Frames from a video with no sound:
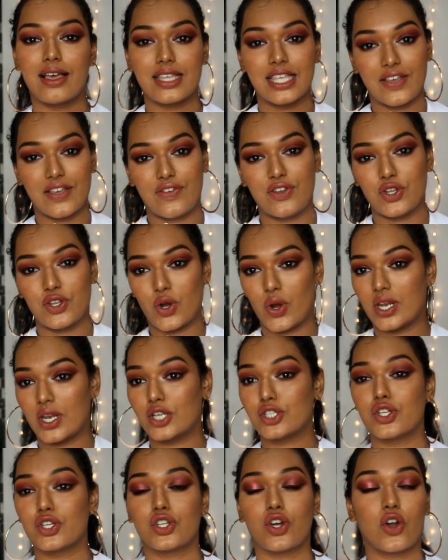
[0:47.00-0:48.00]
giving you all
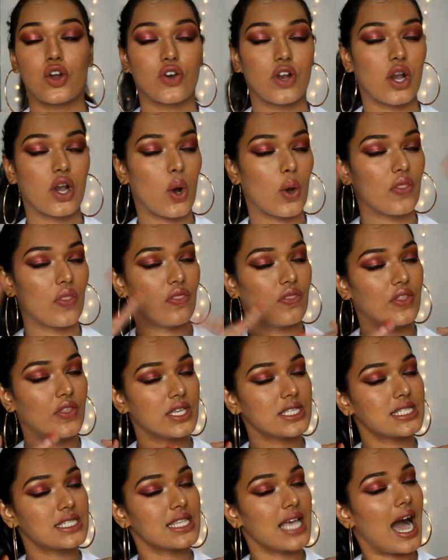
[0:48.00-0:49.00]
a tutorial on
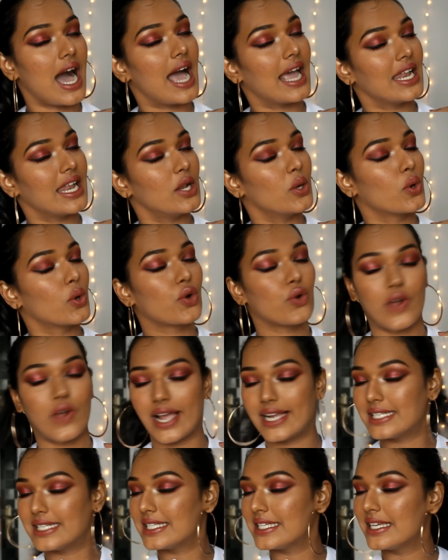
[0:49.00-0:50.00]
this eye look
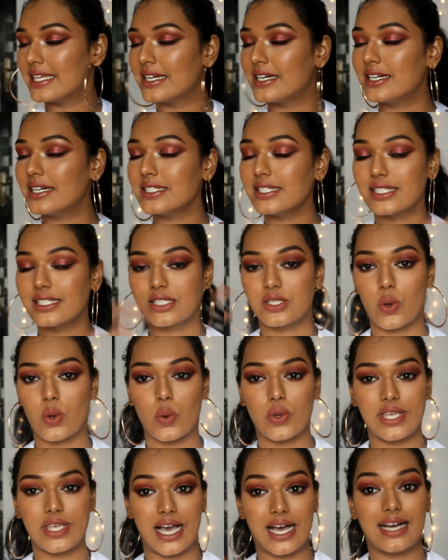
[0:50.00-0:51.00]
right here.
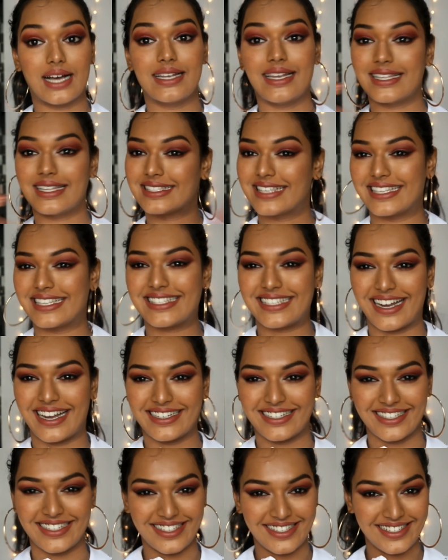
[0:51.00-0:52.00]
So yeah, let's get
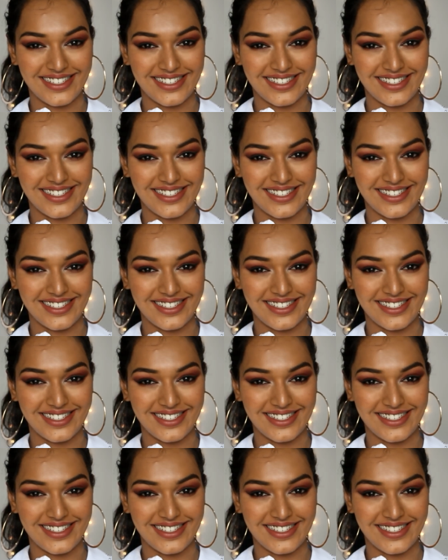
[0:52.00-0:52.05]
started.